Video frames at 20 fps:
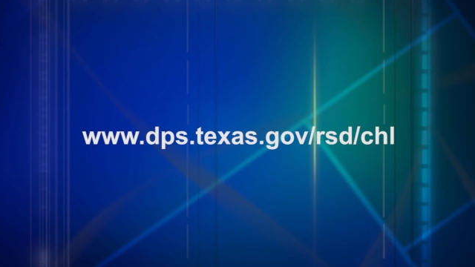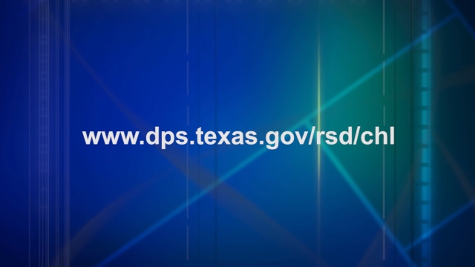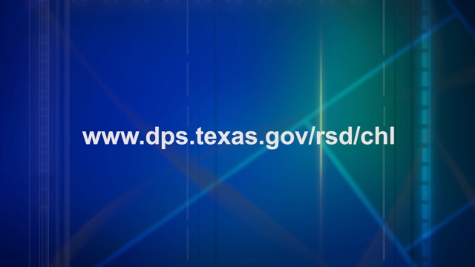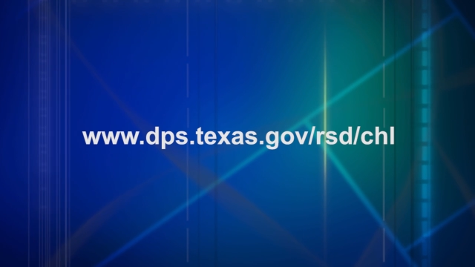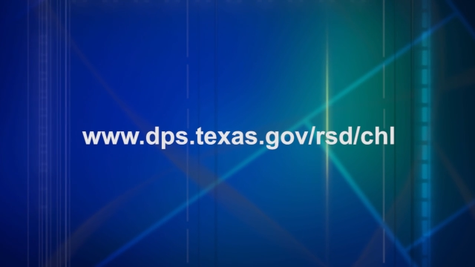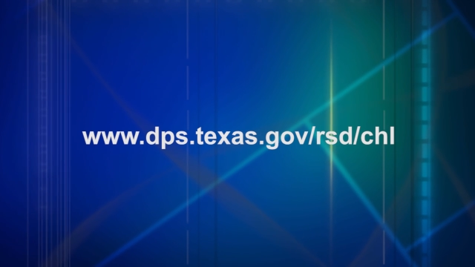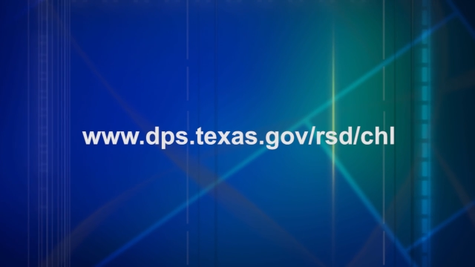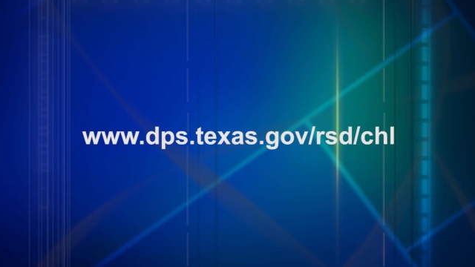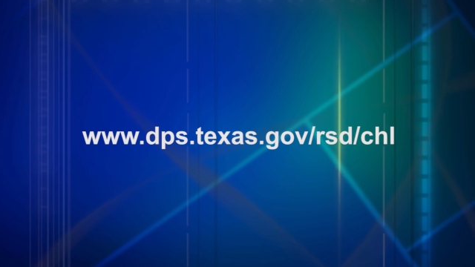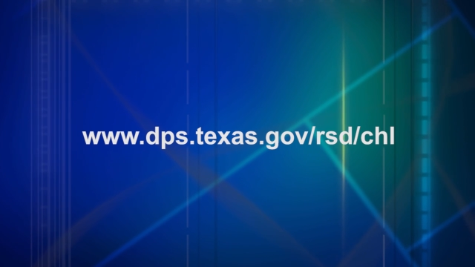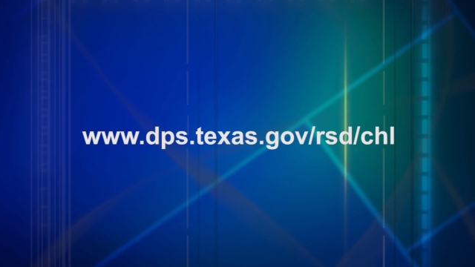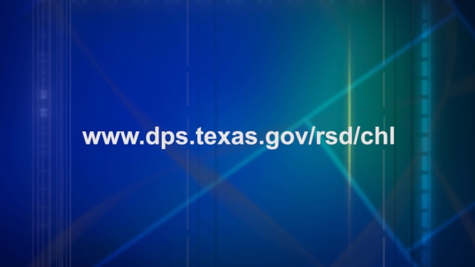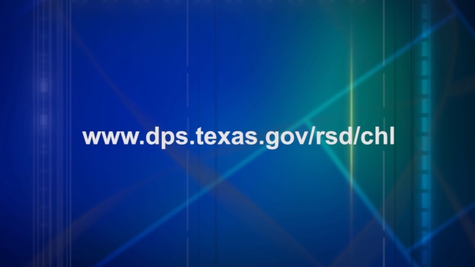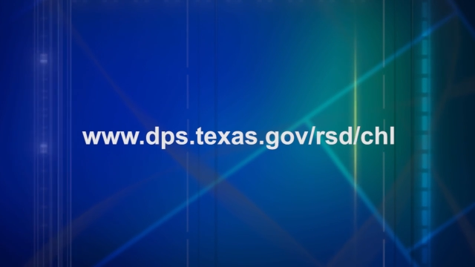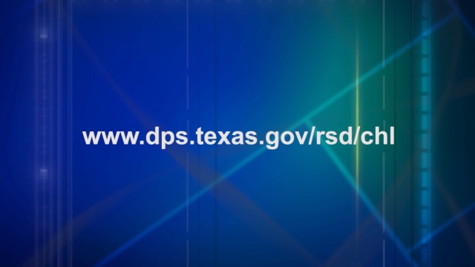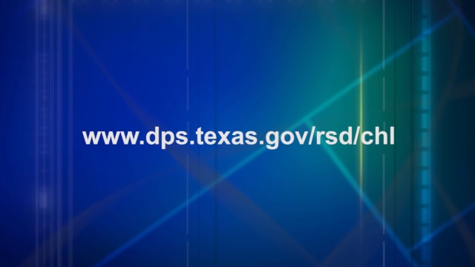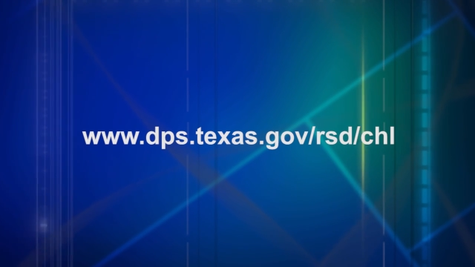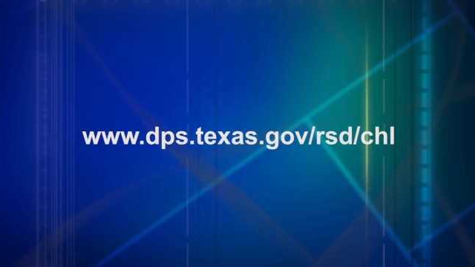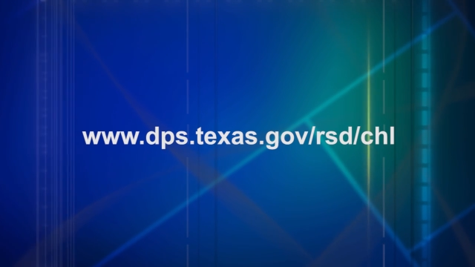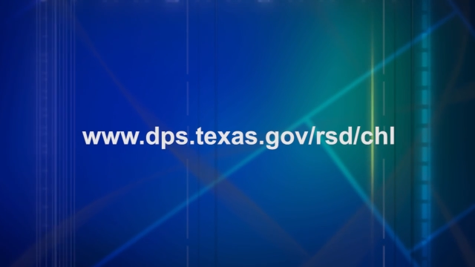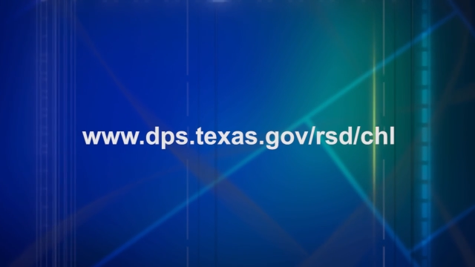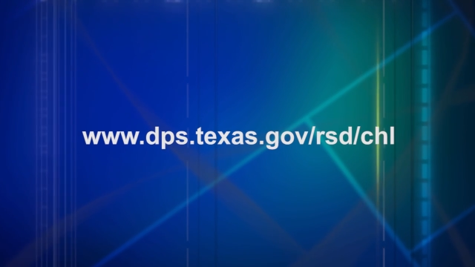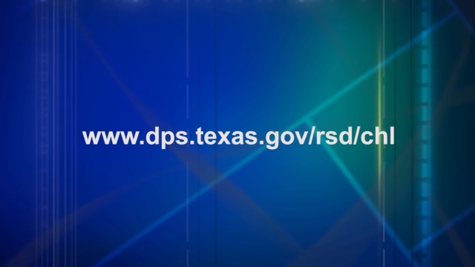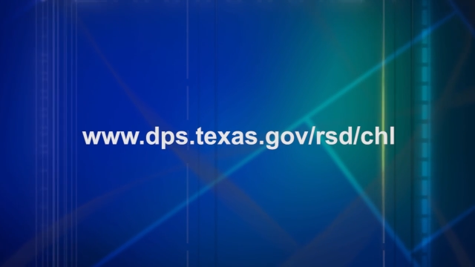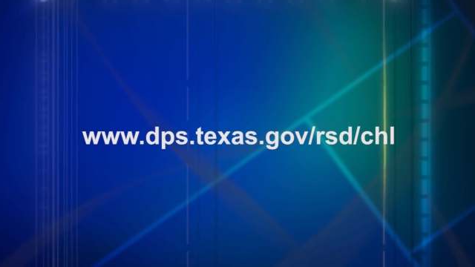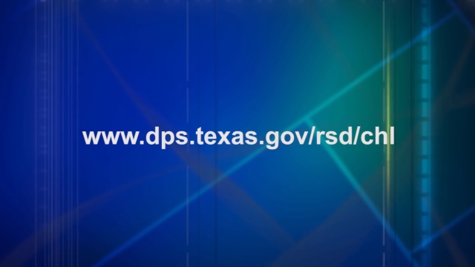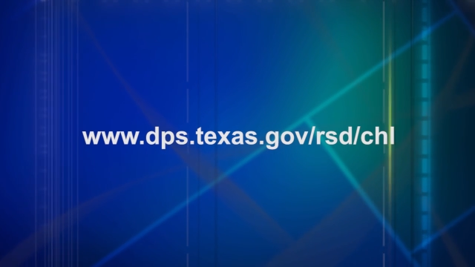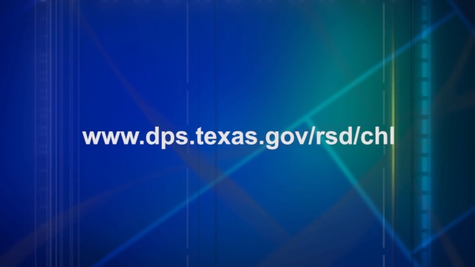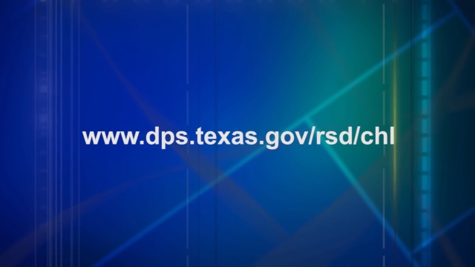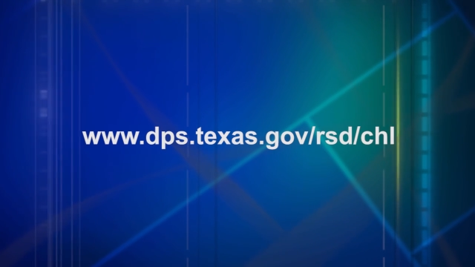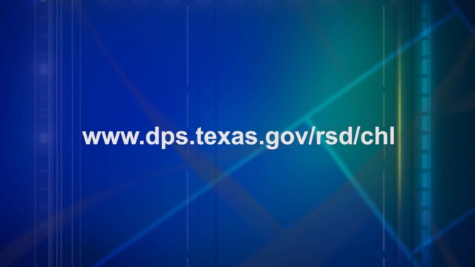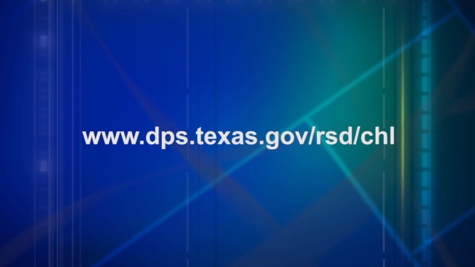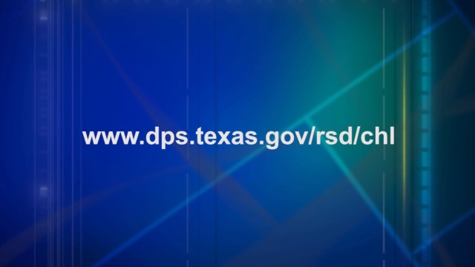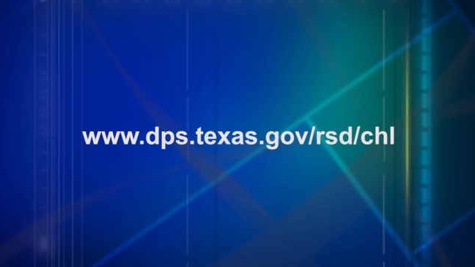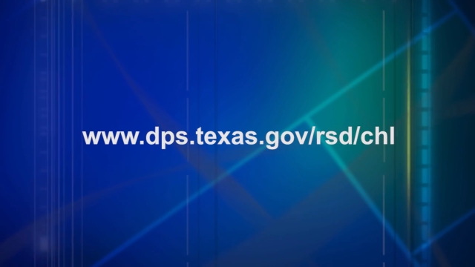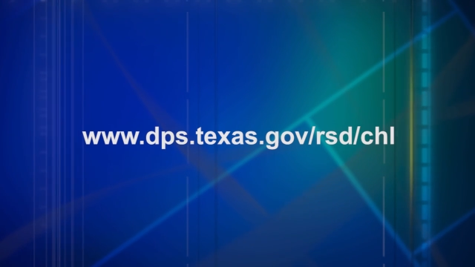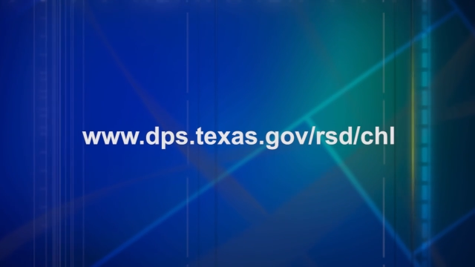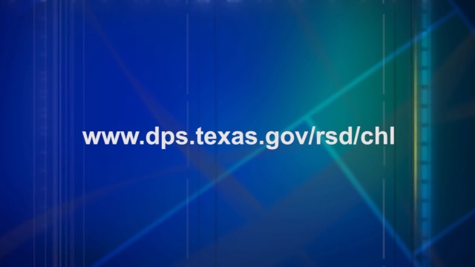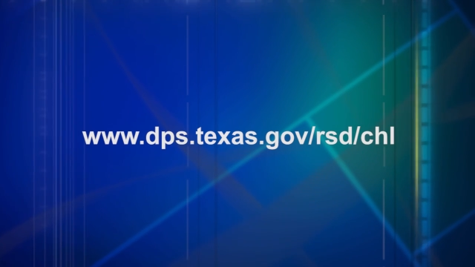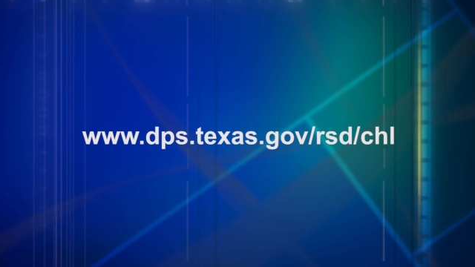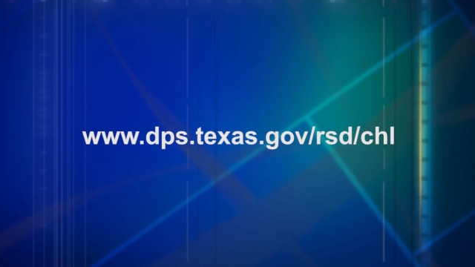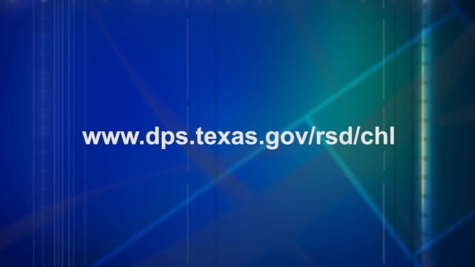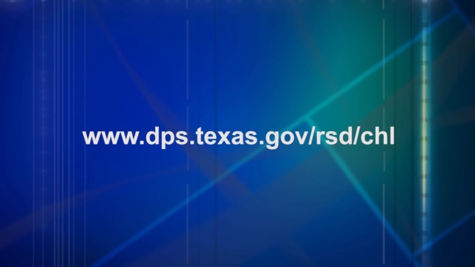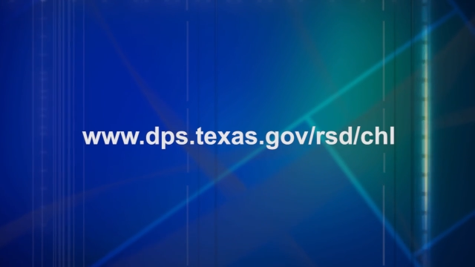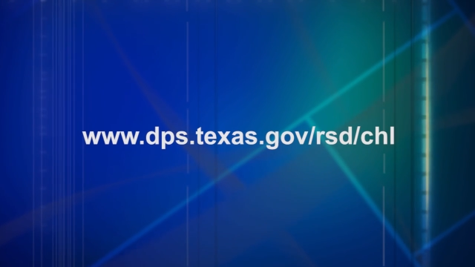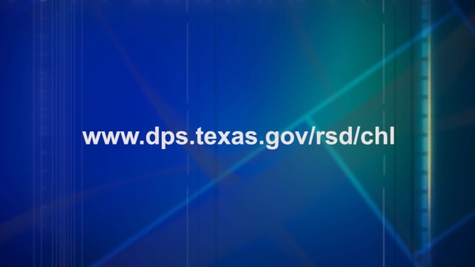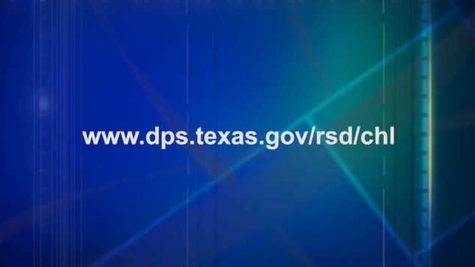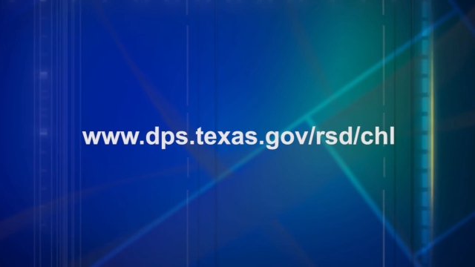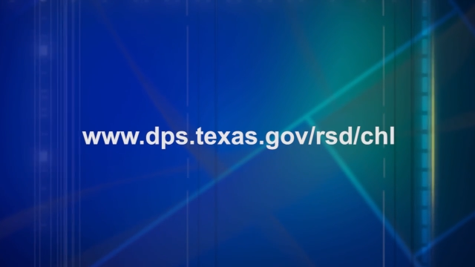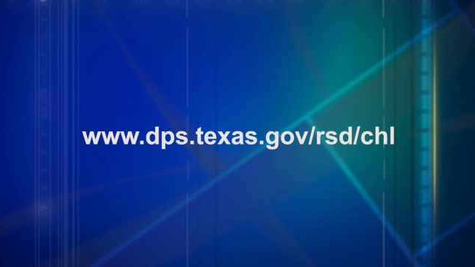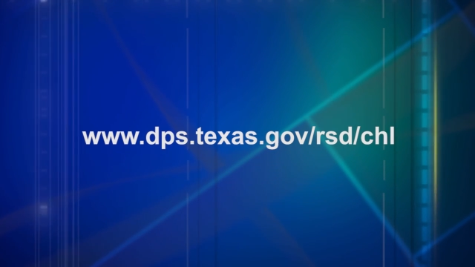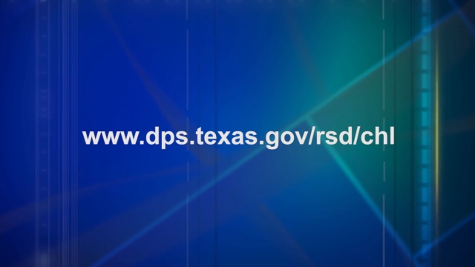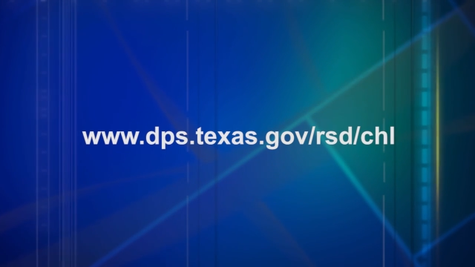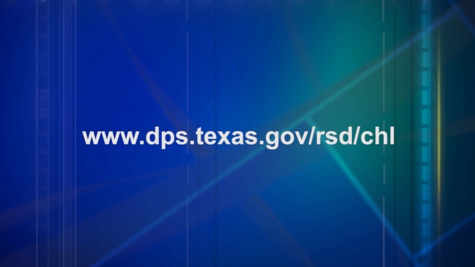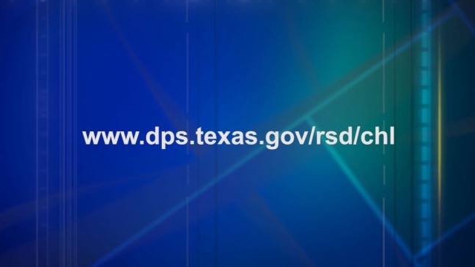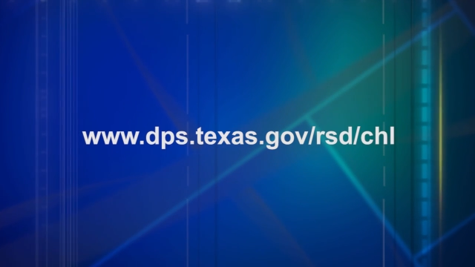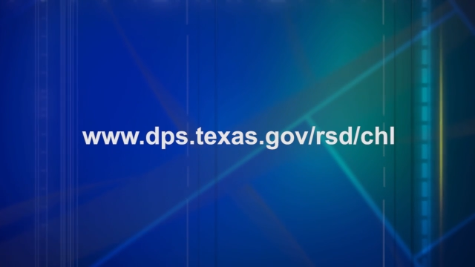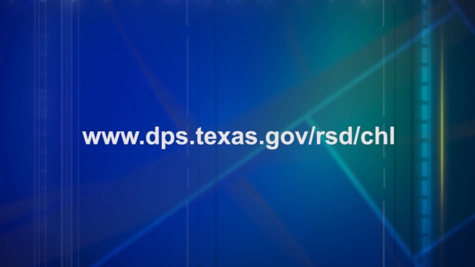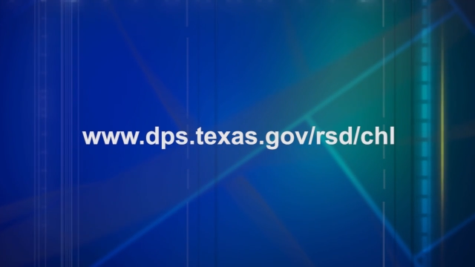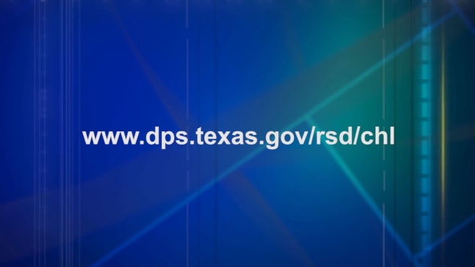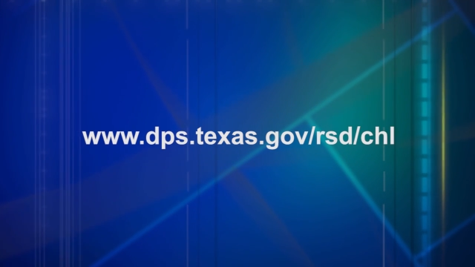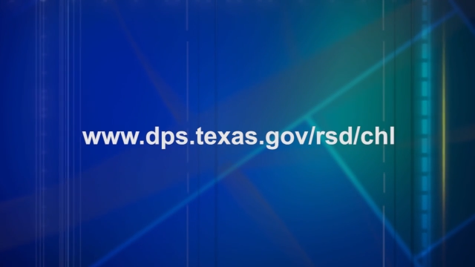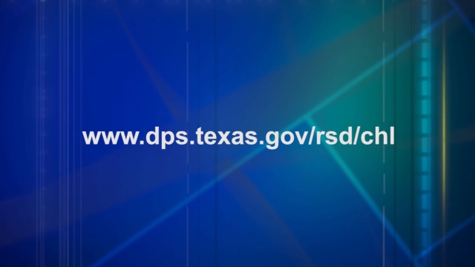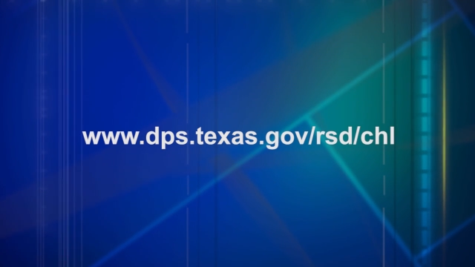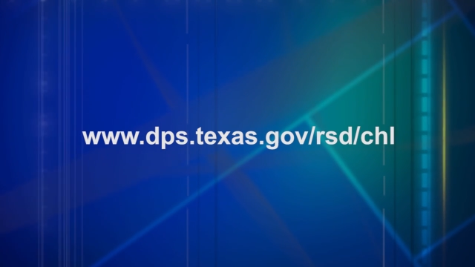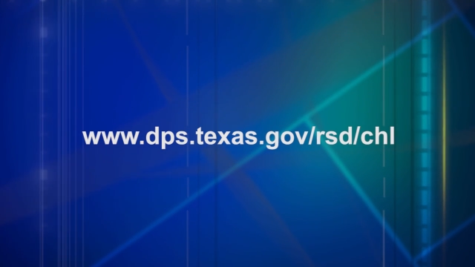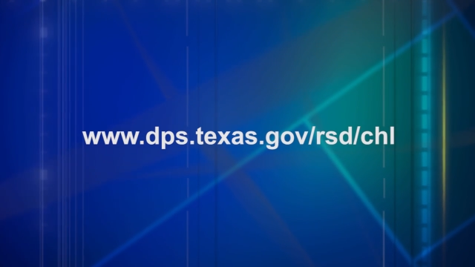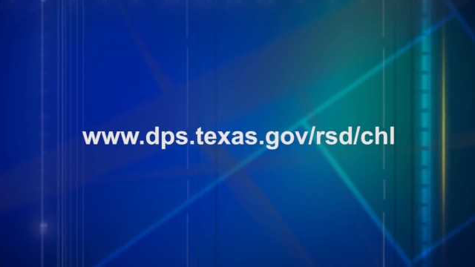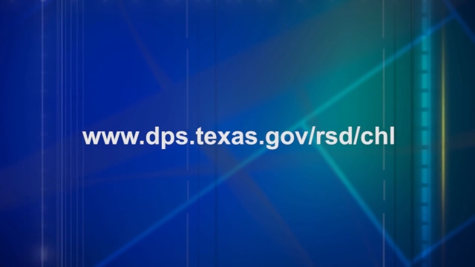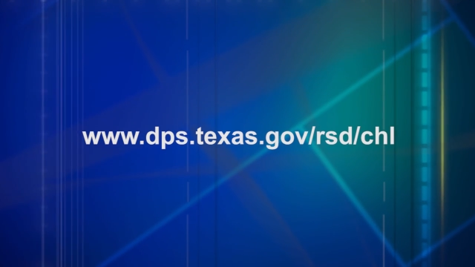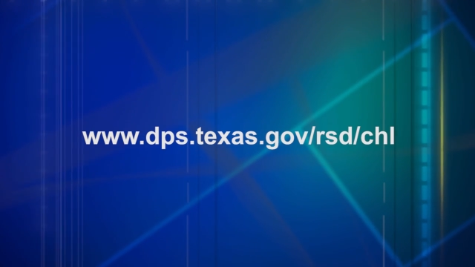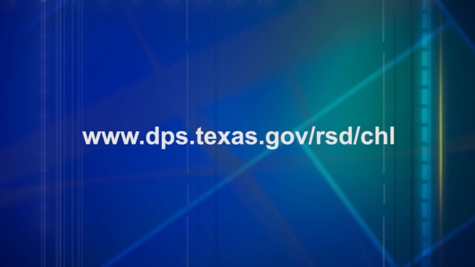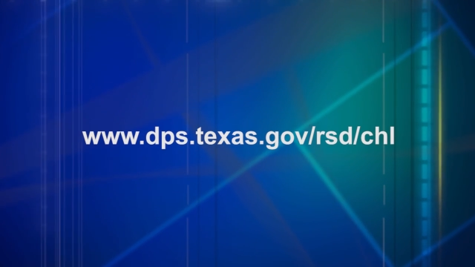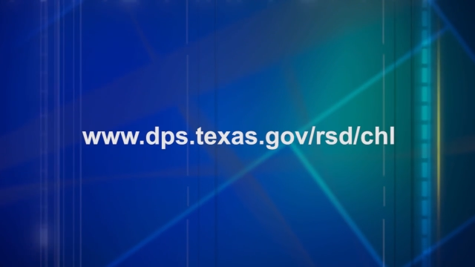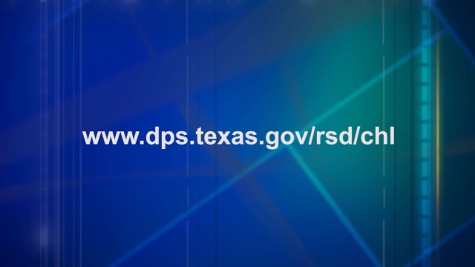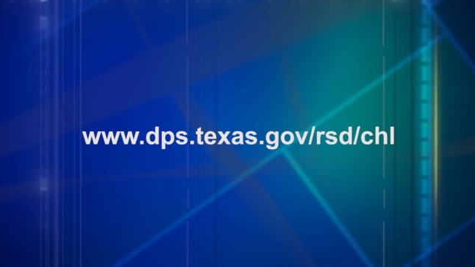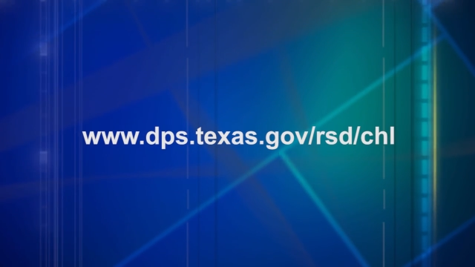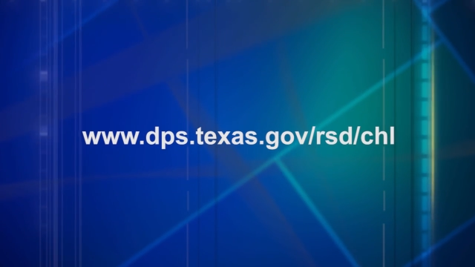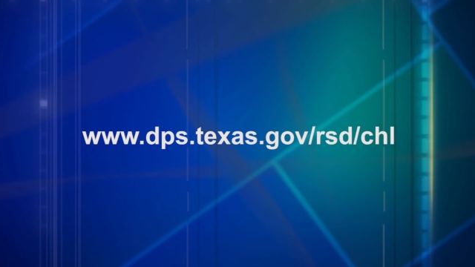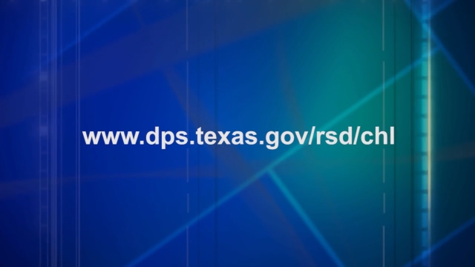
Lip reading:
Nobody's mouth can be seen.